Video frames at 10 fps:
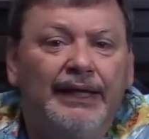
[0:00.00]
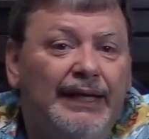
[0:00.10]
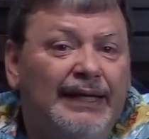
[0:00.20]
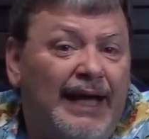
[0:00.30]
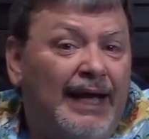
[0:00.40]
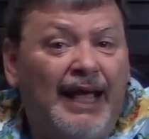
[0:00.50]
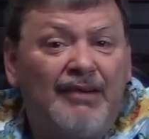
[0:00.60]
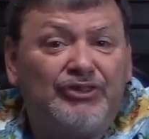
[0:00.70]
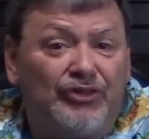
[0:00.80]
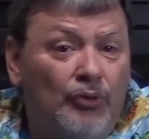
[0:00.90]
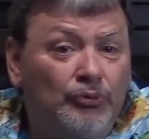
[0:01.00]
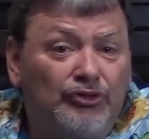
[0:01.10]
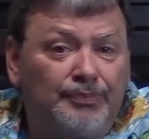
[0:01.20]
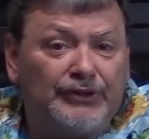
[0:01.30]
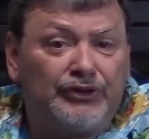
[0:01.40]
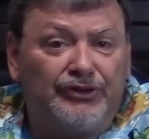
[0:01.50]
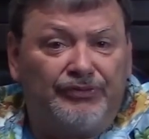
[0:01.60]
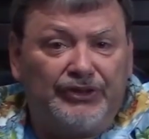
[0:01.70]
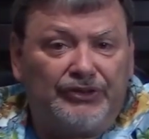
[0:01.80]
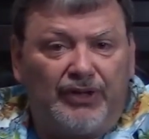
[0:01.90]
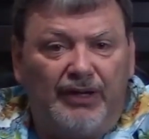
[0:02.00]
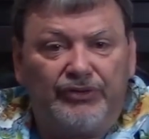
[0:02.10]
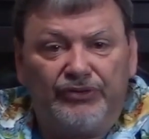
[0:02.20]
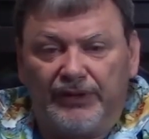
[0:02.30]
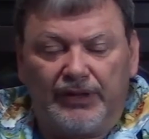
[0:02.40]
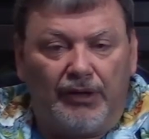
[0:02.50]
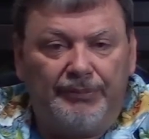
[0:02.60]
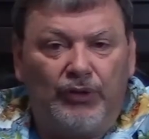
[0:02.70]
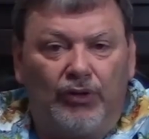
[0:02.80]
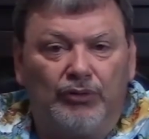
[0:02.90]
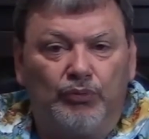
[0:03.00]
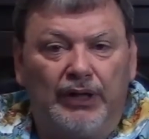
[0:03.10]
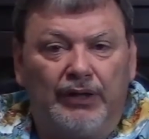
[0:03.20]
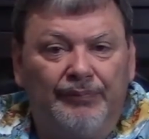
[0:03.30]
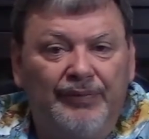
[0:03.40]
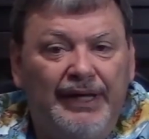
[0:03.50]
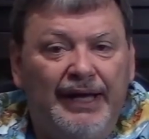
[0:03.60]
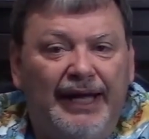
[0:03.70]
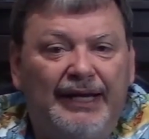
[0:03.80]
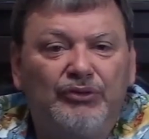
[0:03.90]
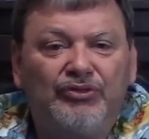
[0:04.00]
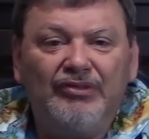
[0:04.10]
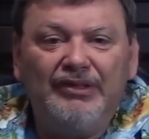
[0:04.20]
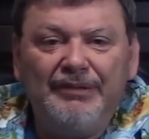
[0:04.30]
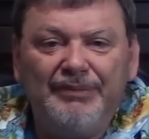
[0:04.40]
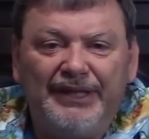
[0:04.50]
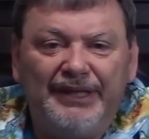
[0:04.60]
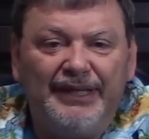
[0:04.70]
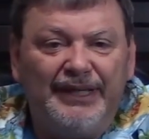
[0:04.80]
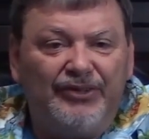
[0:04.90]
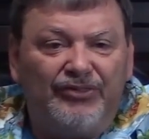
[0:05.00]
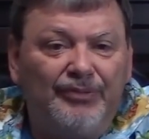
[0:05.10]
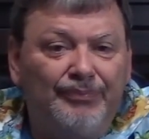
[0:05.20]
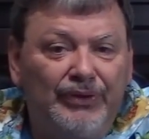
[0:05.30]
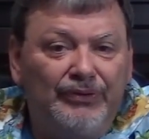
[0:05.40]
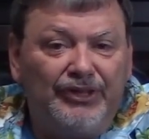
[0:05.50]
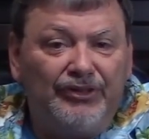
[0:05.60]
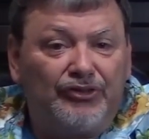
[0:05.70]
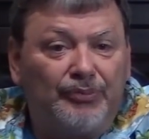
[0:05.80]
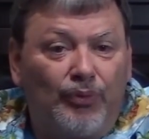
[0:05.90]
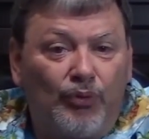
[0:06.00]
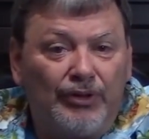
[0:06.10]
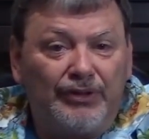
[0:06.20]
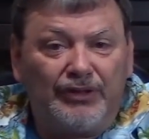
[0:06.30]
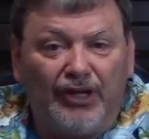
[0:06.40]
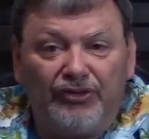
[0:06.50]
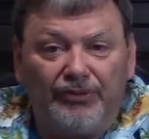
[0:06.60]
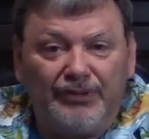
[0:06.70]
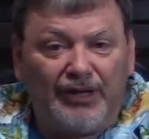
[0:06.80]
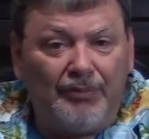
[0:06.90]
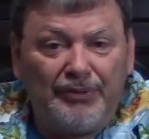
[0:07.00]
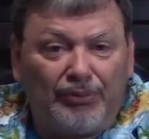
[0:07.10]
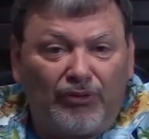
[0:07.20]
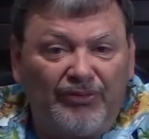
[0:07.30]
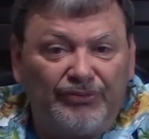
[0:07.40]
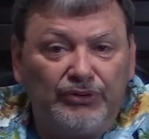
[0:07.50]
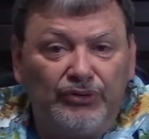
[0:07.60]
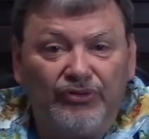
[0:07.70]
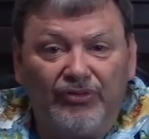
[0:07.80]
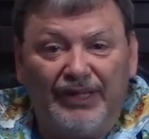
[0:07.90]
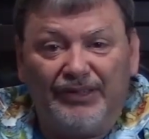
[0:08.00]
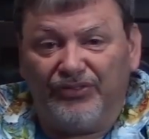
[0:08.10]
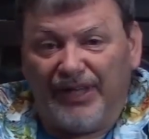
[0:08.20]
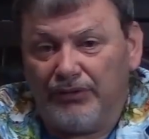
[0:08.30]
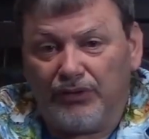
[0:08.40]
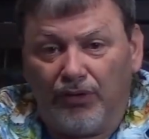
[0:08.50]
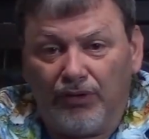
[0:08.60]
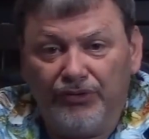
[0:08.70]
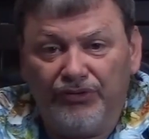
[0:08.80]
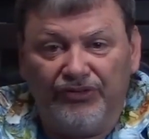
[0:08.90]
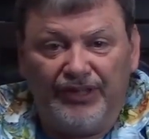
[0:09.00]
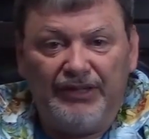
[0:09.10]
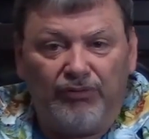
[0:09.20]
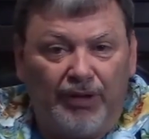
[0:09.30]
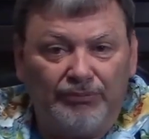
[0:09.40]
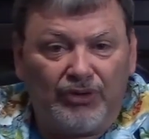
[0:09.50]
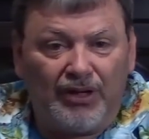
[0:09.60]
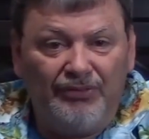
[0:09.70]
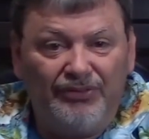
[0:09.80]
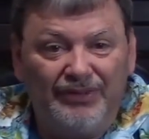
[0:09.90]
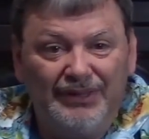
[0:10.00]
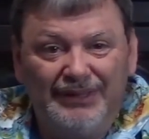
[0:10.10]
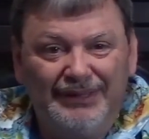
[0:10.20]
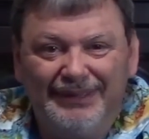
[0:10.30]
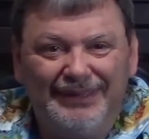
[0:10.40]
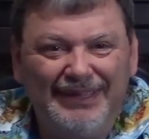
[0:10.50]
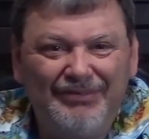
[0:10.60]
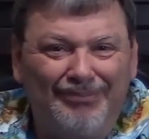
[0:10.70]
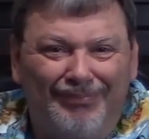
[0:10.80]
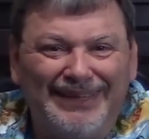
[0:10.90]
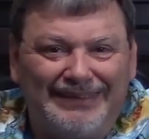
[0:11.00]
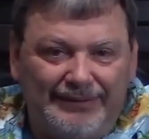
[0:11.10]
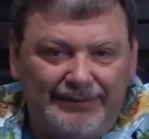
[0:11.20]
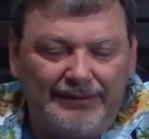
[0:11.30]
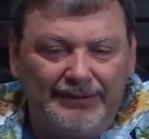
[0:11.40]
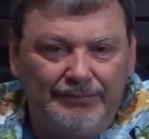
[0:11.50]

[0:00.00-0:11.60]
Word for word: It had to have its own special device drivers for common hardware, and it was limited in its ability to support co common peripherals like sound cards, CD-ROM drives, and even mice.